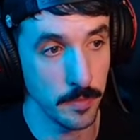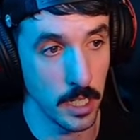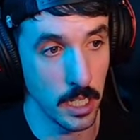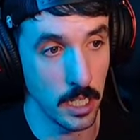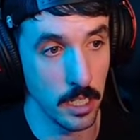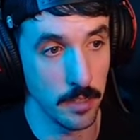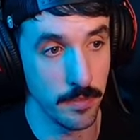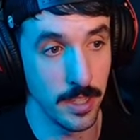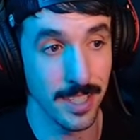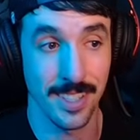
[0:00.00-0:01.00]
Uh,
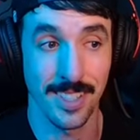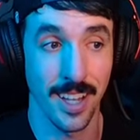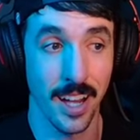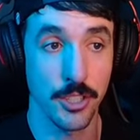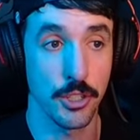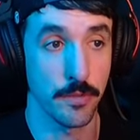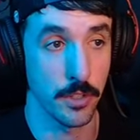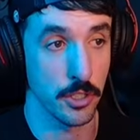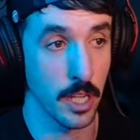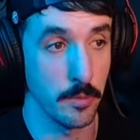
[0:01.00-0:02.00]
if this is not your
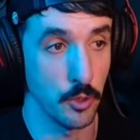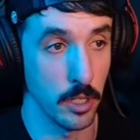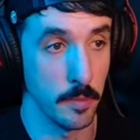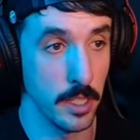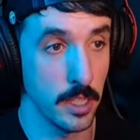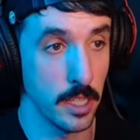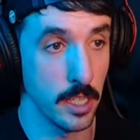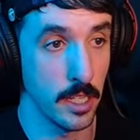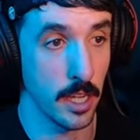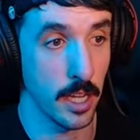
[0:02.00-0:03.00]
first time joining me,
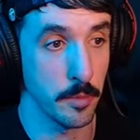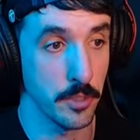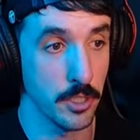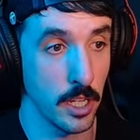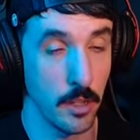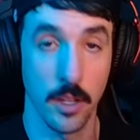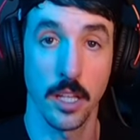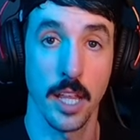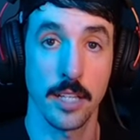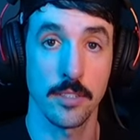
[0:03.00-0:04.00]
then I appreciate you
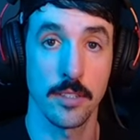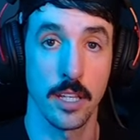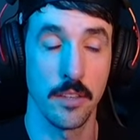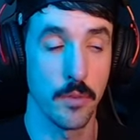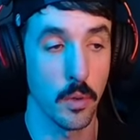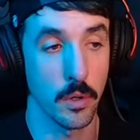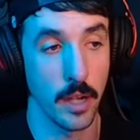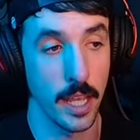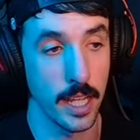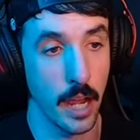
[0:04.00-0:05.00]
nonetheless. Thank you for
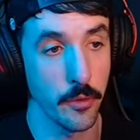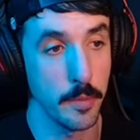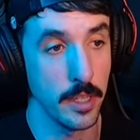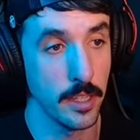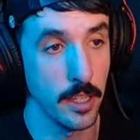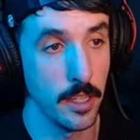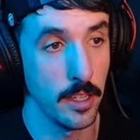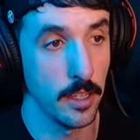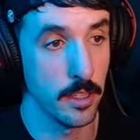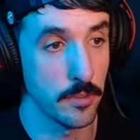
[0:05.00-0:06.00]
hanging out with me
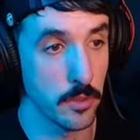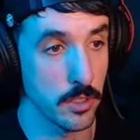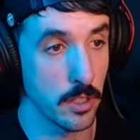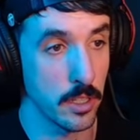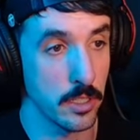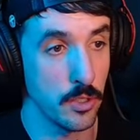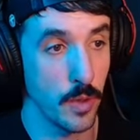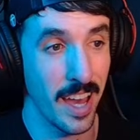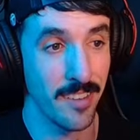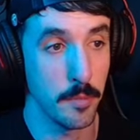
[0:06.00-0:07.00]
for as long as you
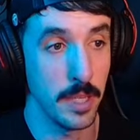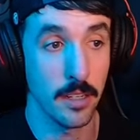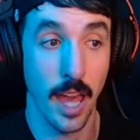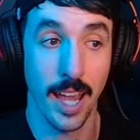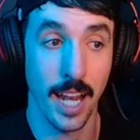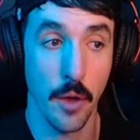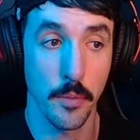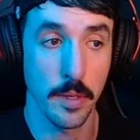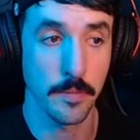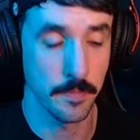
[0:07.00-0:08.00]
have been hanging out with me.